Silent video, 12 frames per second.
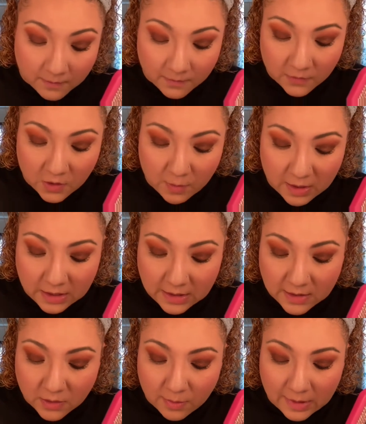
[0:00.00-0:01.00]
You might
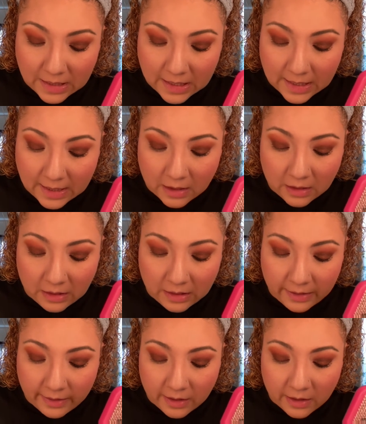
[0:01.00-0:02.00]
need to apply a
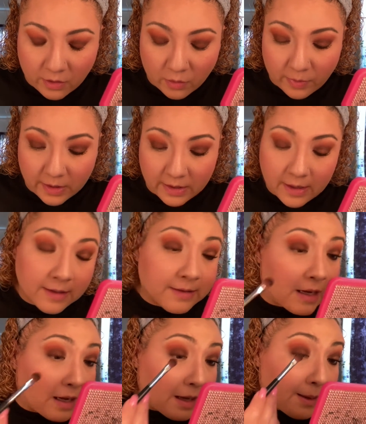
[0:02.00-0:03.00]
little bit at a
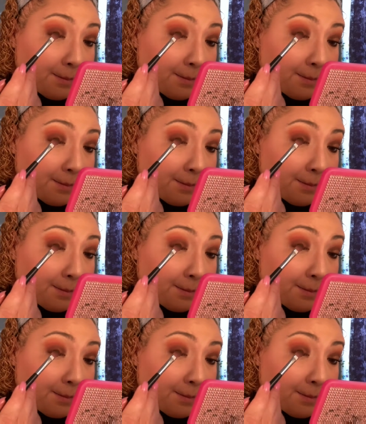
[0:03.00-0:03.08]
time